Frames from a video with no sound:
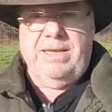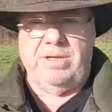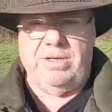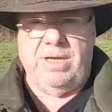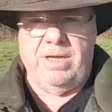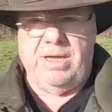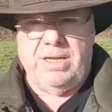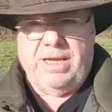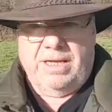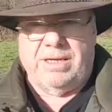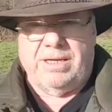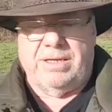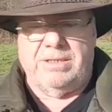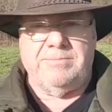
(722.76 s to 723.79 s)

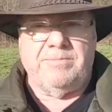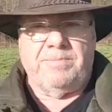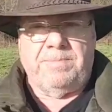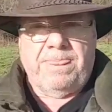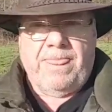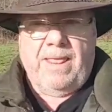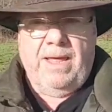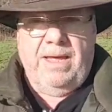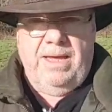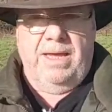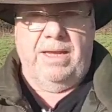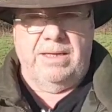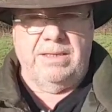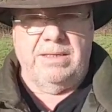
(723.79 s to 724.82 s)
England
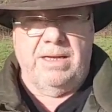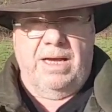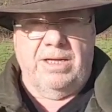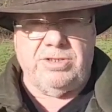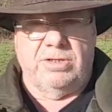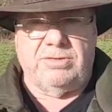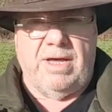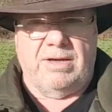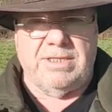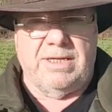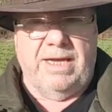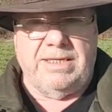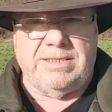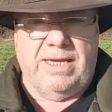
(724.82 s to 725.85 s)
in
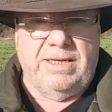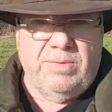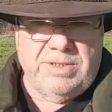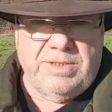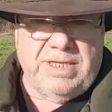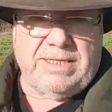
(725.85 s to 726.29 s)
2018, with the